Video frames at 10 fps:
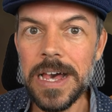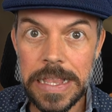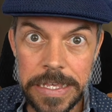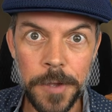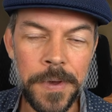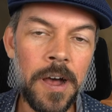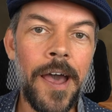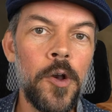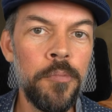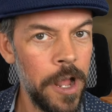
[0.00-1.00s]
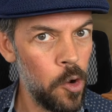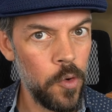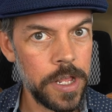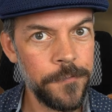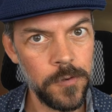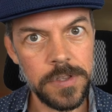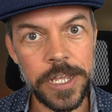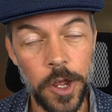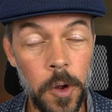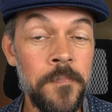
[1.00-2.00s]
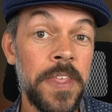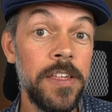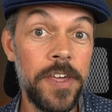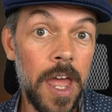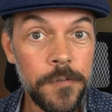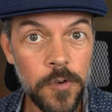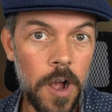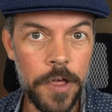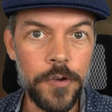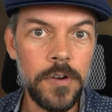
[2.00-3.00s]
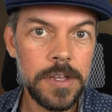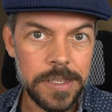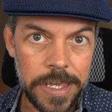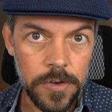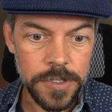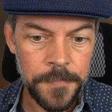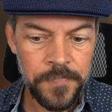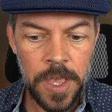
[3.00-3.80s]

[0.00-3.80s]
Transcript: a little bit higher priority for Leto than for other leaders.